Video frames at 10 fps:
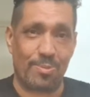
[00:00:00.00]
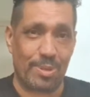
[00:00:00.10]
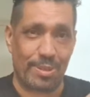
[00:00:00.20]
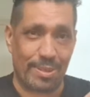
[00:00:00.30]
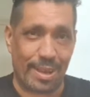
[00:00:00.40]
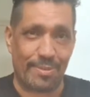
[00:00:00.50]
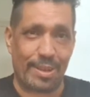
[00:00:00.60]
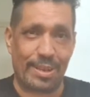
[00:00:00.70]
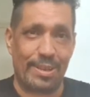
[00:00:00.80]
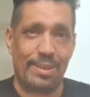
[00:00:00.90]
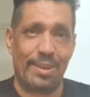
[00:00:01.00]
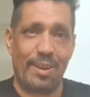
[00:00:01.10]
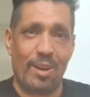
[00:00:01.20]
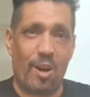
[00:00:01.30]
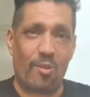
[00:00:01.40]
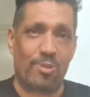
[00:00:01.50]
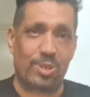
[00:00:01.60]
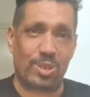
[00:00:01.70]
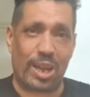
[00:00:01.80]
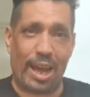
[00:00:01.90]
We didn't have any of the
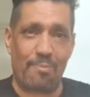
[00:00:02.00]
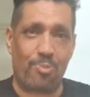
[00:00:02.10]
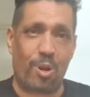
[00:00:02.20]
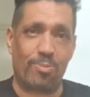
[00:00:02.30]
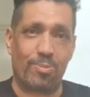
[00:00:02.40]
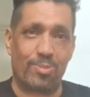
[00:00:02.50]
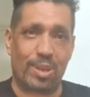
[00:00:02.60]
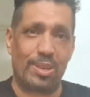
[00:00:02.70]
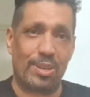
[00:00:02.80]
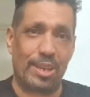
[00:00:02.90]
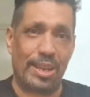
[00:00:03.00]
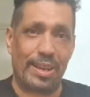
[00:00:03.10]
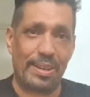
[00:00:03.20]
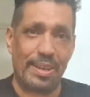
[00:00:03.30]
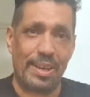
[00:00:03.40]
scam problems that you hear.